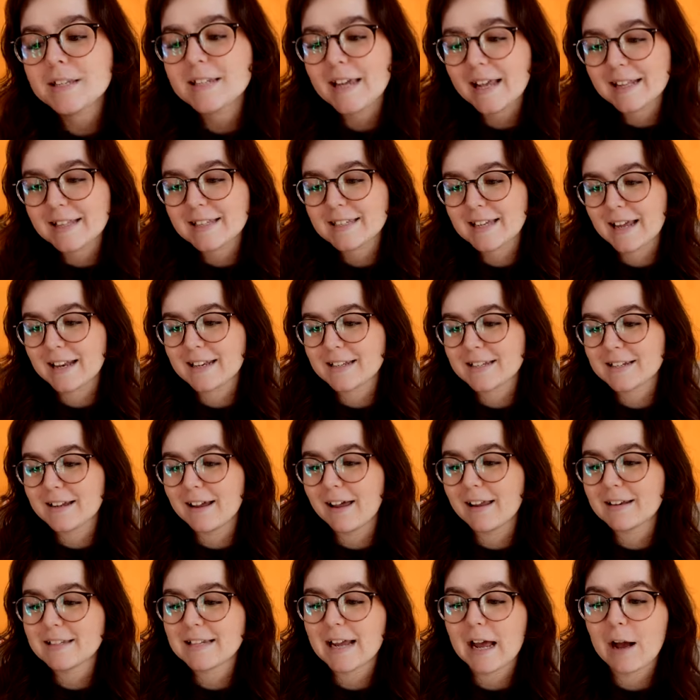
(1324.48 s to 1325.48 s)
dead
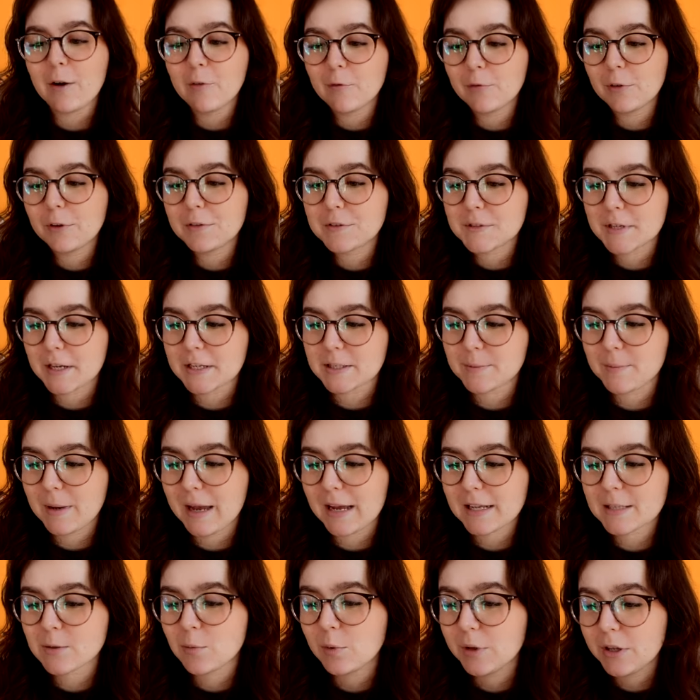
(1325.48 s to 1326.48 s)
Santa, a town full of
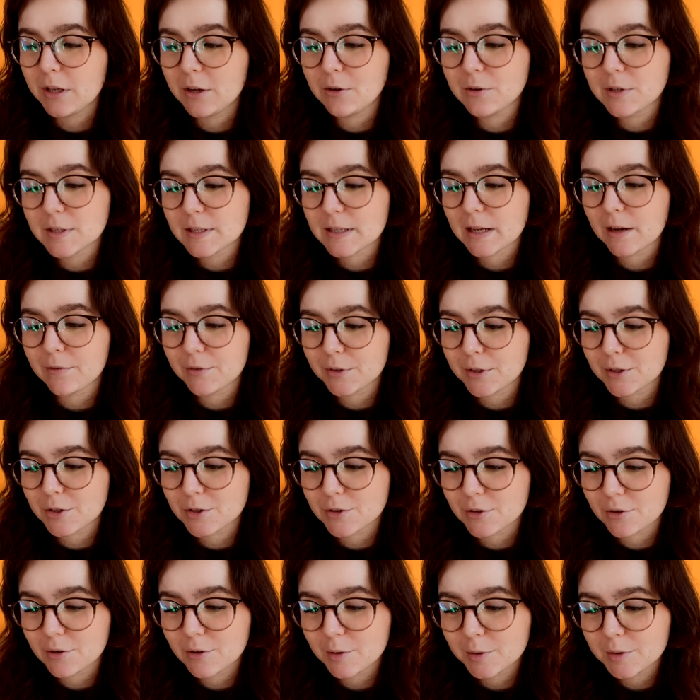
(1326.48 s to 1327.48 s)
suspects, will you discover the
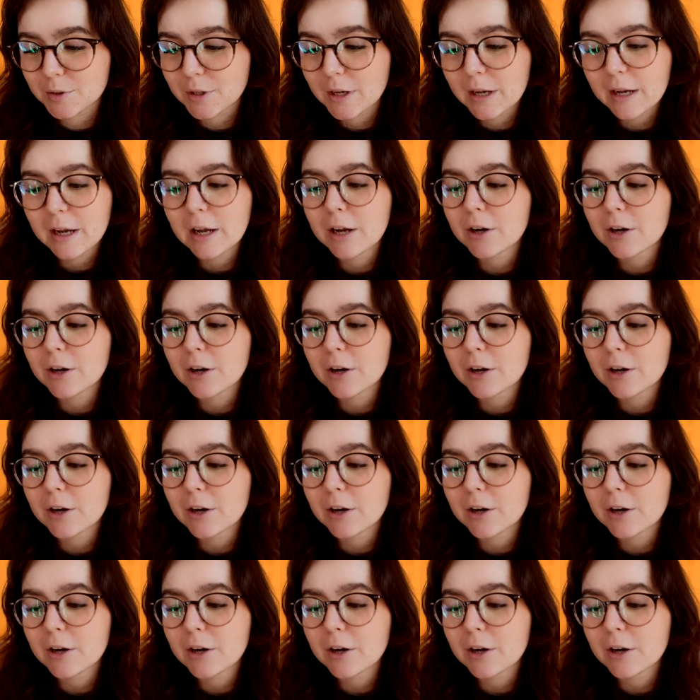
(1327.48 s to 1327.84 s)
truth?